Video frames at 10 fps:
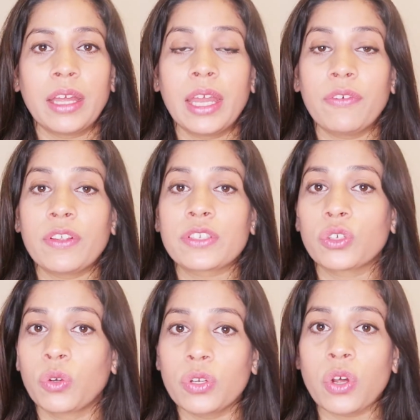If it's
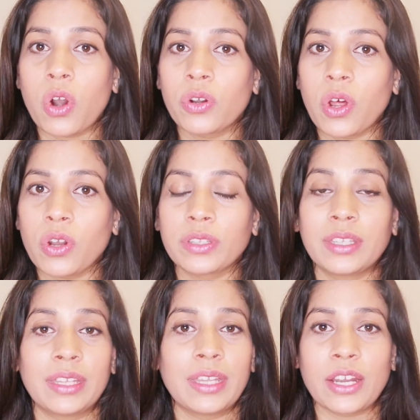good or
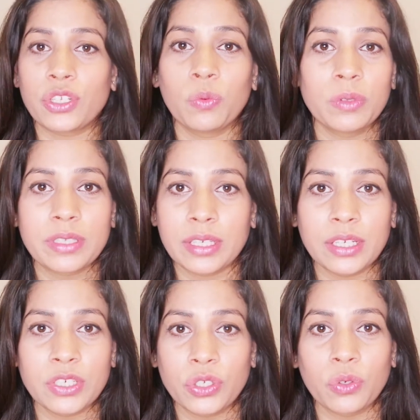not, that you will see
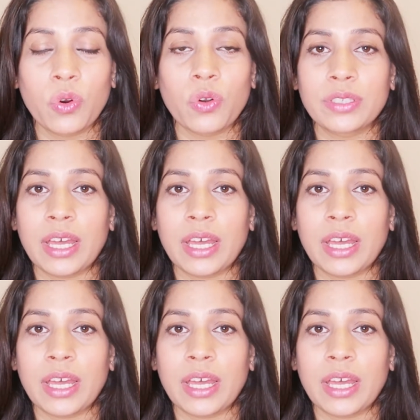in due course.